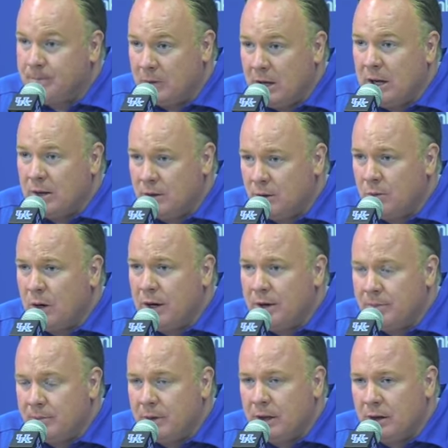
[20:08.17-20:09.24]
Yeah, you're
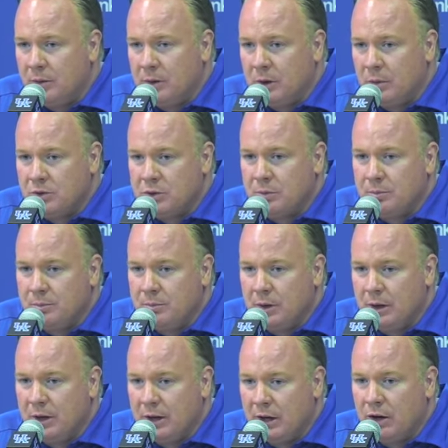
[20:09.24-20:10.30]
right. That was
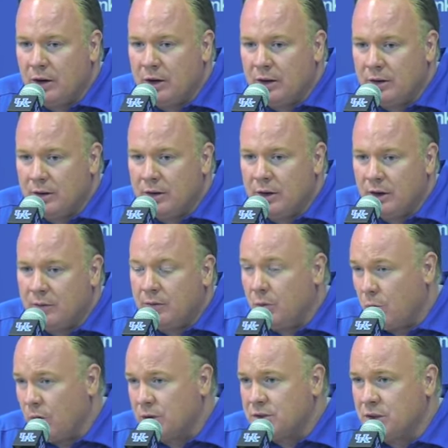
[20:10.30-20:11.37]
an area
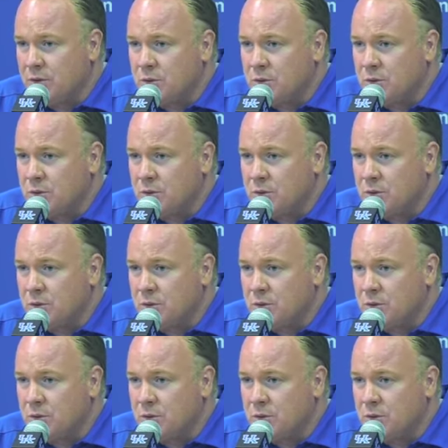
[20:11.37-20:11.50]
for us.